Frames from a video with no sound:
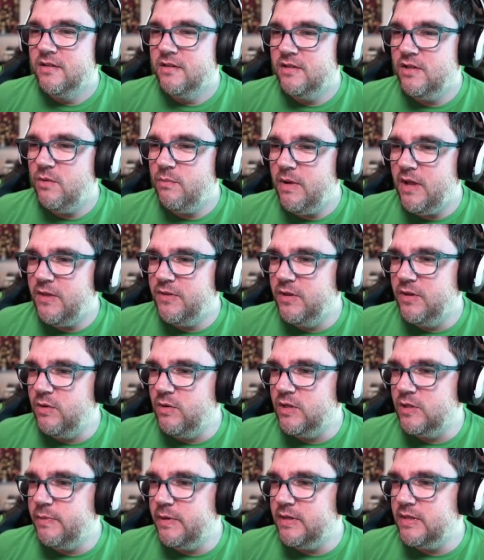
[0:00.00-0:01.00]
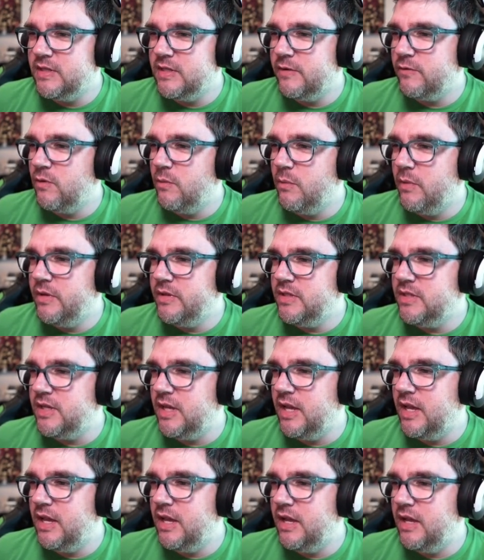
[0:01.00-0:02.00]
Dear Matthew, it has been several months
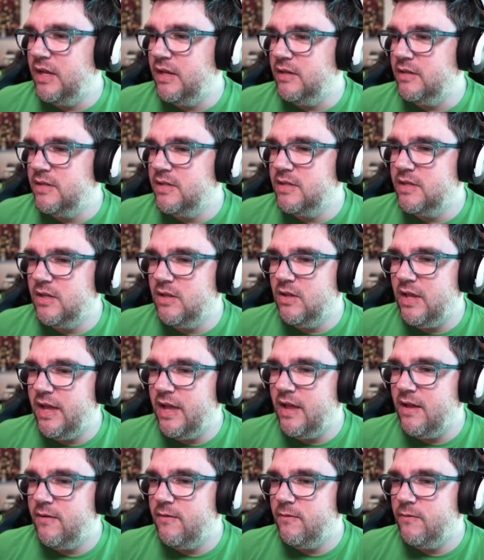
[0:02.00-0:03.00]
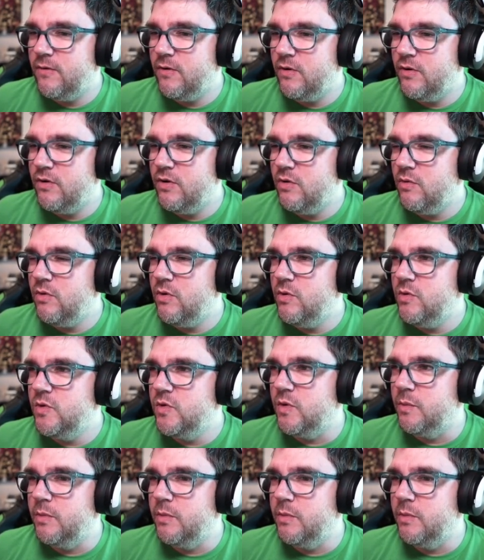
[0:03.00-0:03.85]
and still I have heard no news from